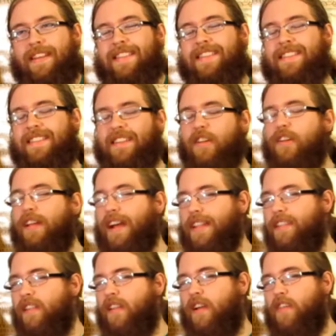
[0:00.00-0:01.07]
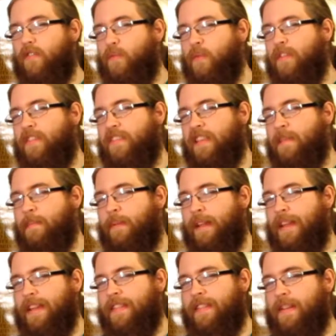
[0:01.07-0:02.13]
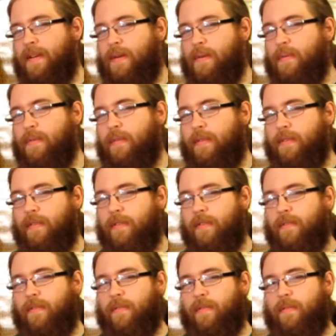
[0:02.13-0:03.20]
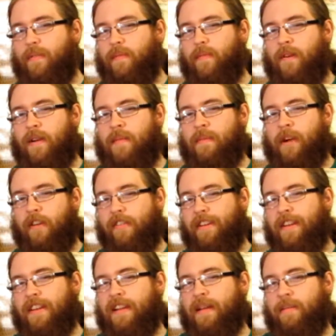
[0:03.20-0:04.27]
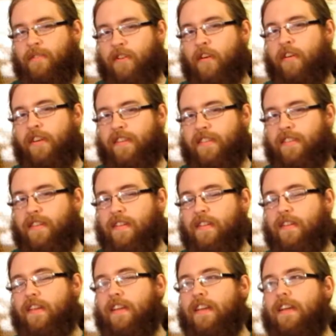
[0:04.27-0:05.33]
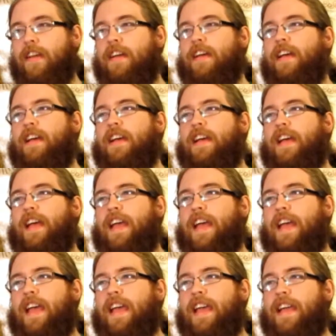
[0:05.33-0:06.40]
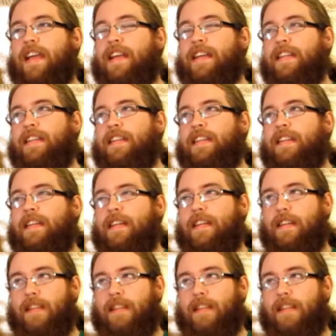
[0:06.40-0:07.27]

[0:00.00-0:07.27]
it still had the Lost Woods theme playing though, from Ocarina of Time Saria's song. And